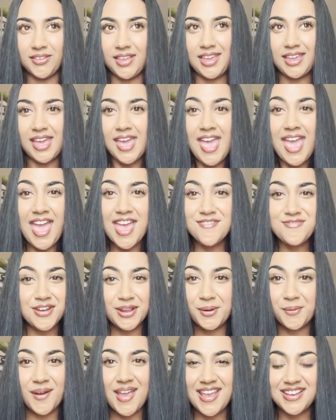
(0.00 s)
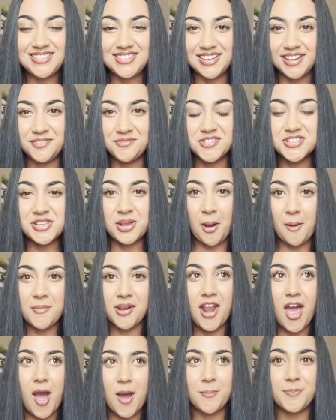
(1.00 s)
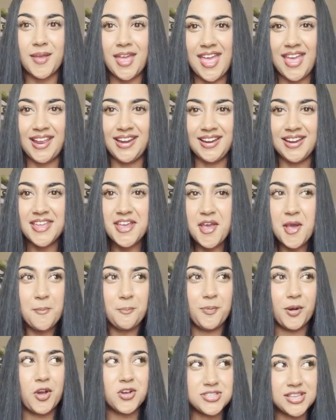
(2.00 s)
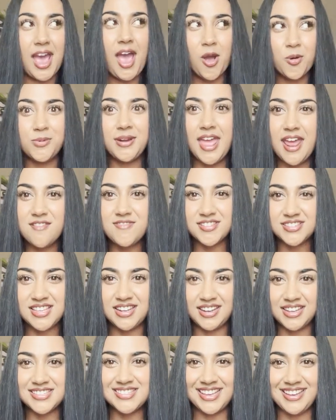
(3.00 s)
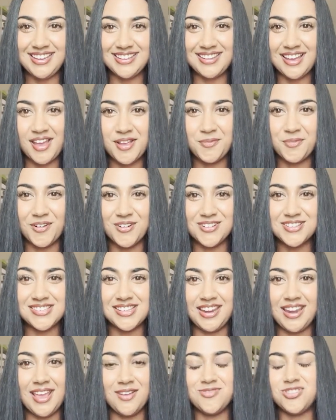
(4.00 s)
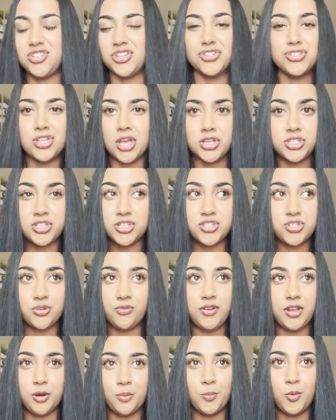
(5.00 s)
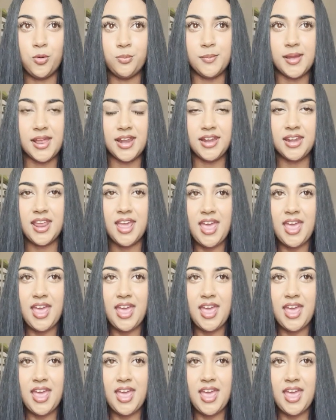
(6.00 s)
Like, every question was coming up, and because of how nervous and excited I was, and it was just such a surreal moment,